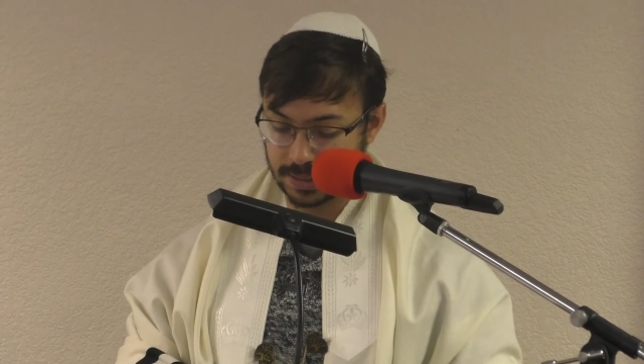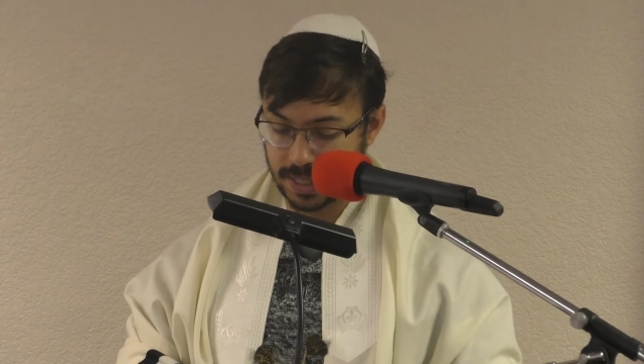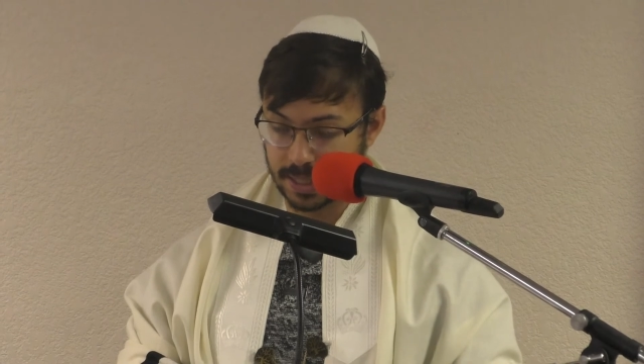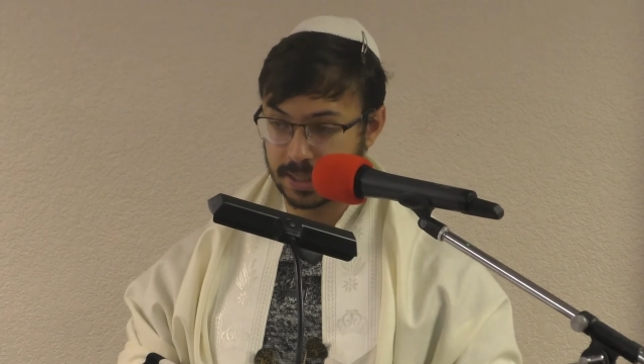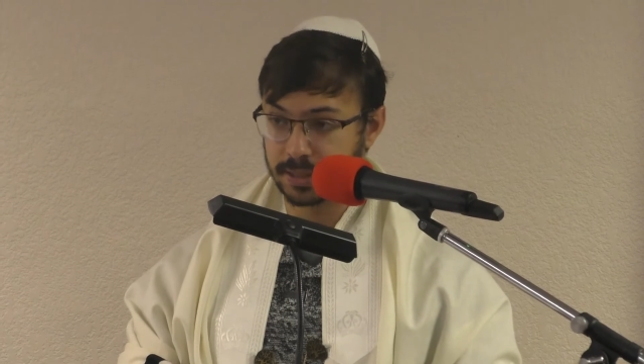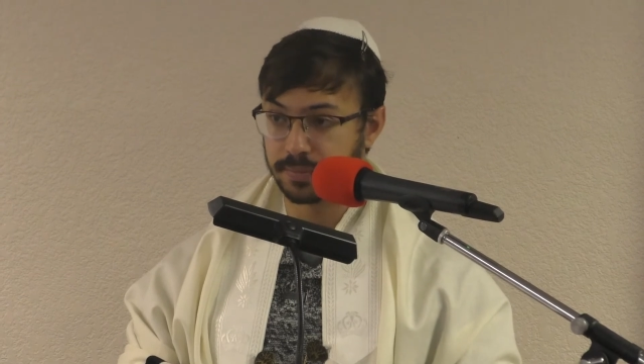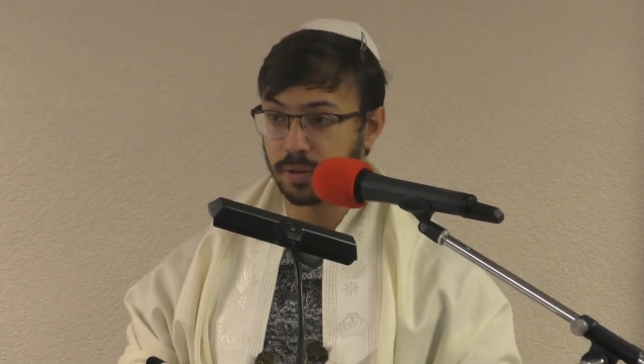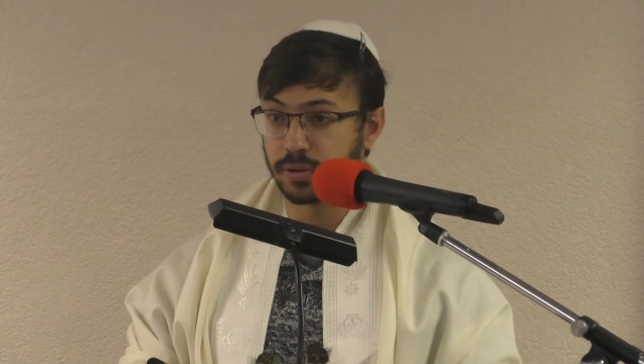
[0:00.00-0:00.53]
and
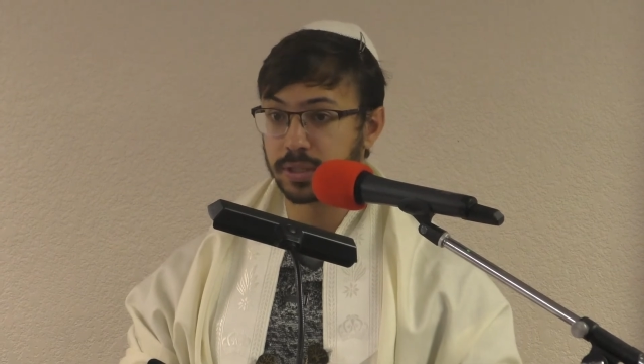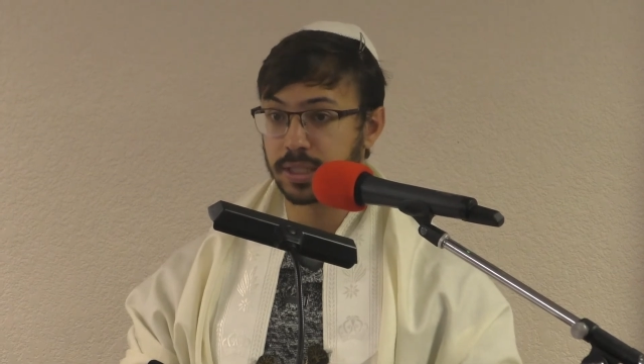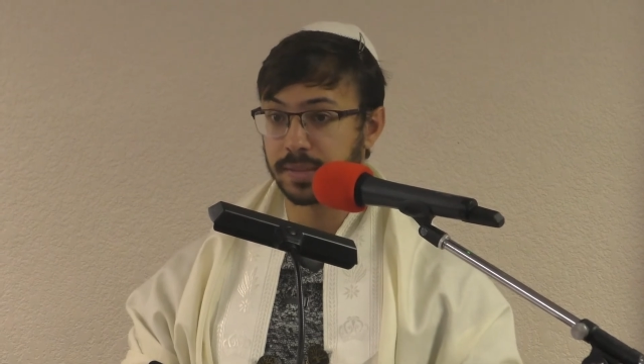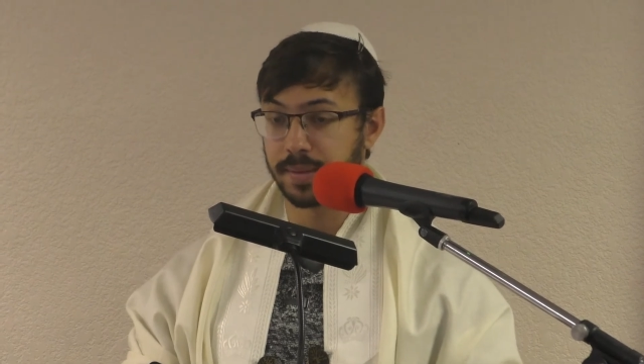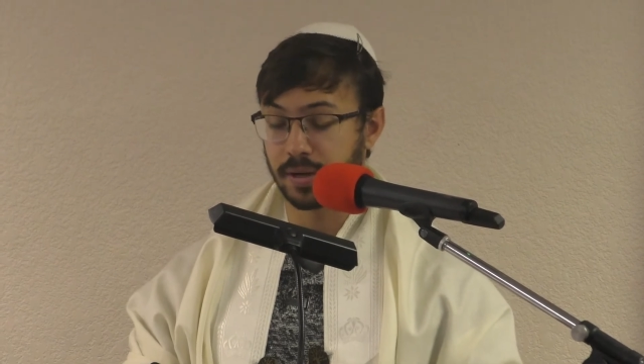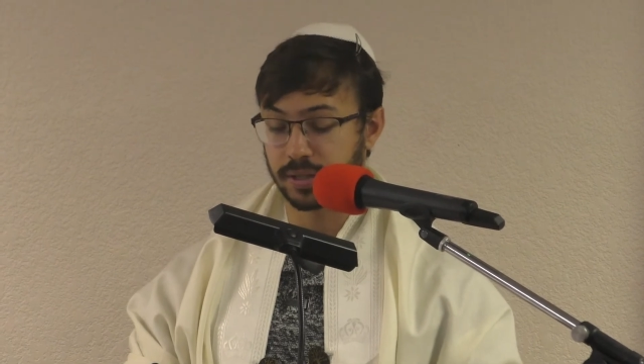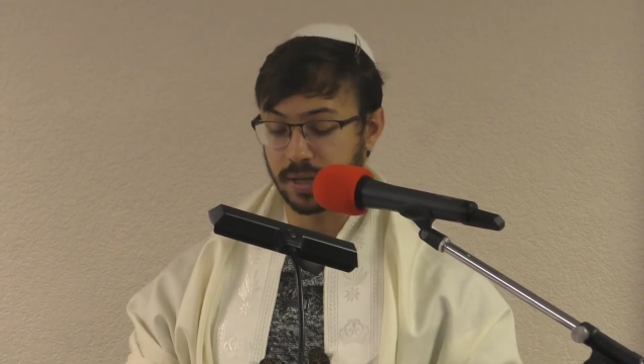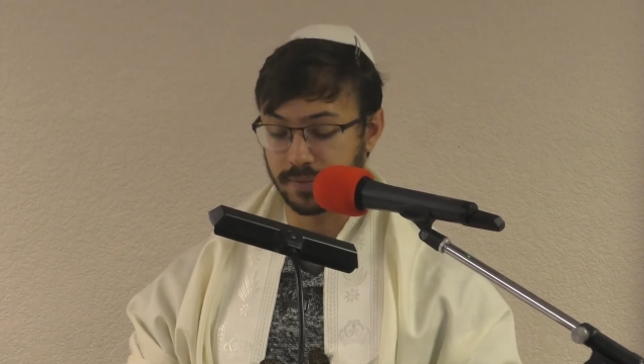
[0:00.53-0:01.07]
it's mostly
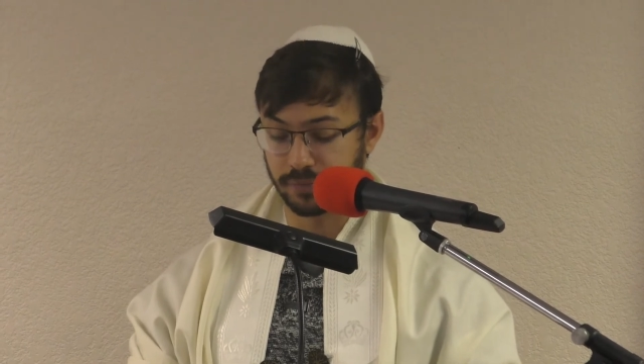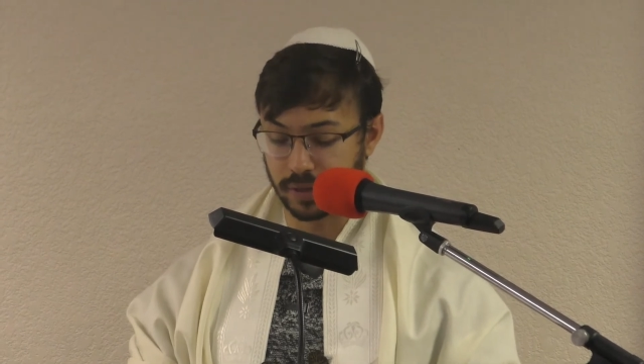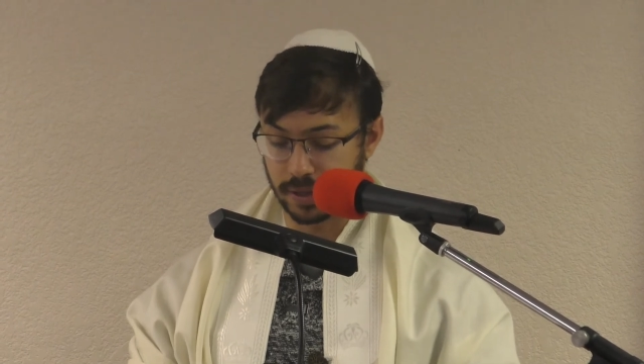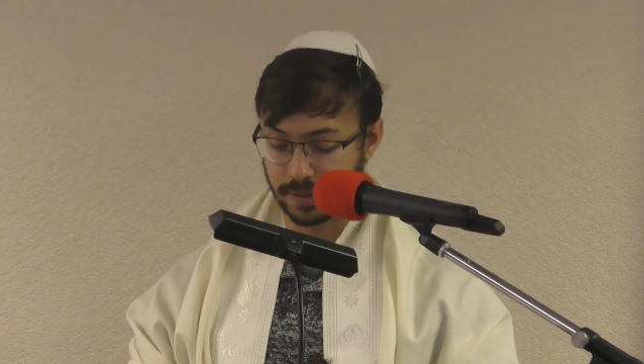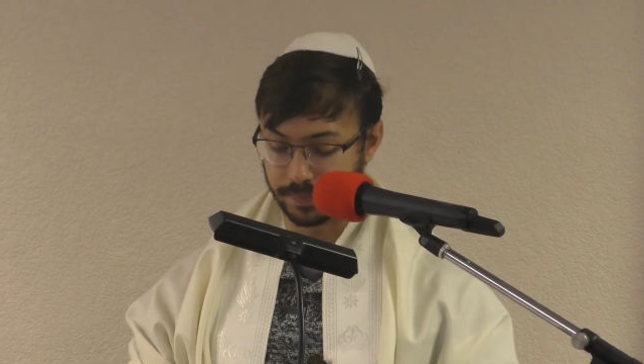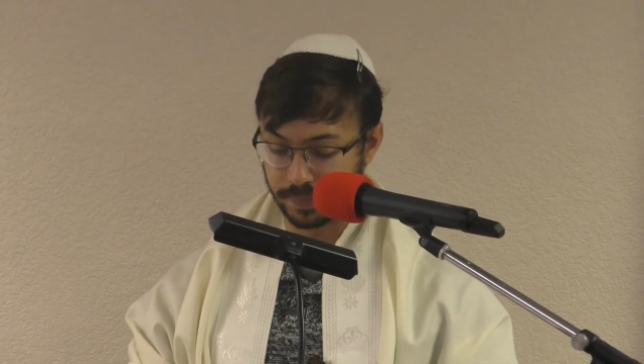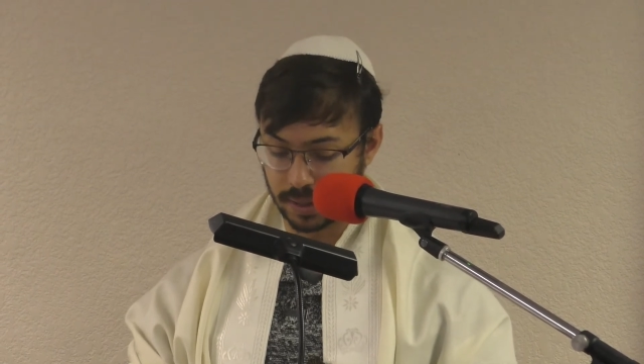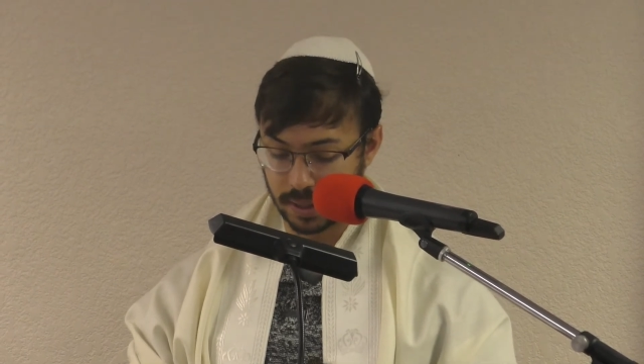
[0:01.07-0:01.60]
about
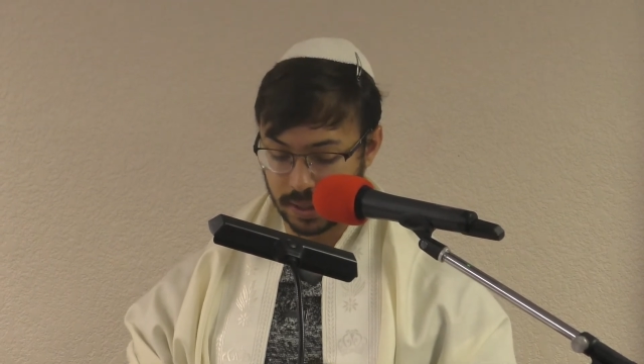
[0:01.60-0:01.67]
Abraham.